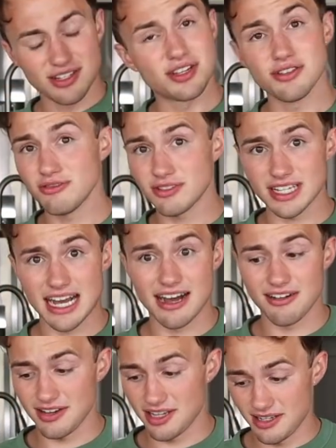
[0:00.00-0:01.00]
too
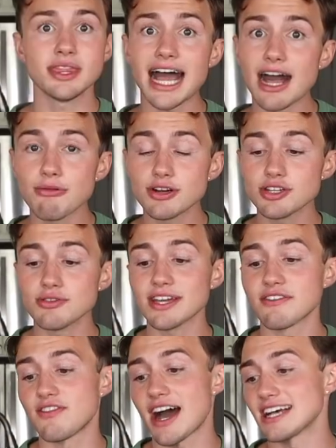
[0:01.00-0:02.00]
dark. Now we're
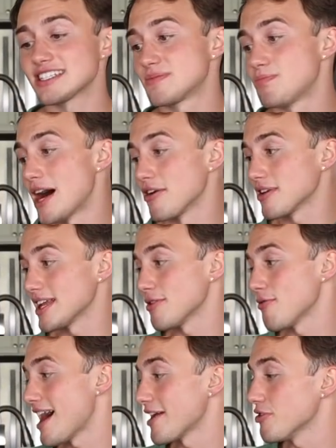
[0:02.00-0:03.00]
doing Vast
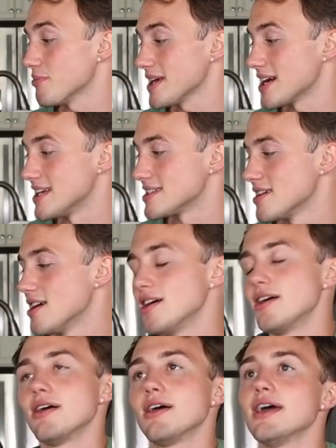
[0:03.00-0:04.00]
Sparkling Waddle because
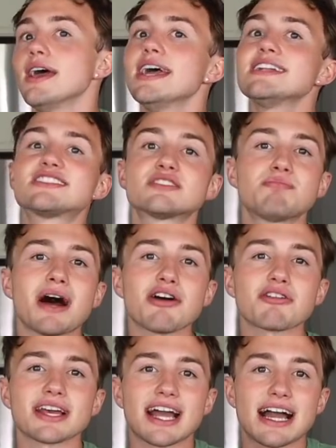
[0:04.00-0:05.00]
it's
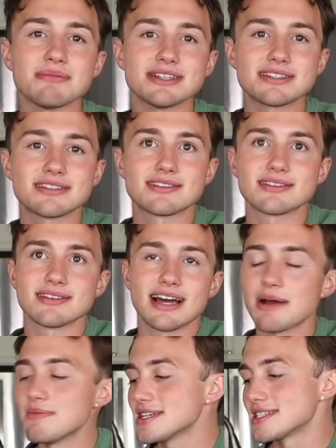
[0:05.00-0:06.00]
sparkling. I'm just
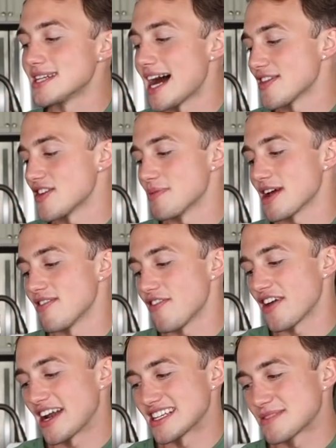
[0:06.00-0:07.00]
not that big of a
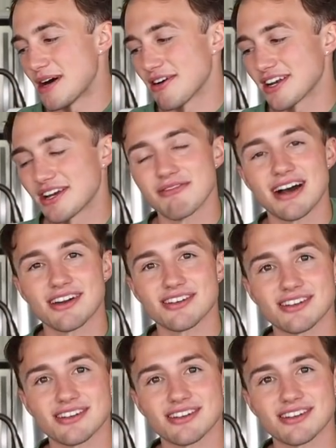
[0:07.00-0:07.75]
fan of sparkling water.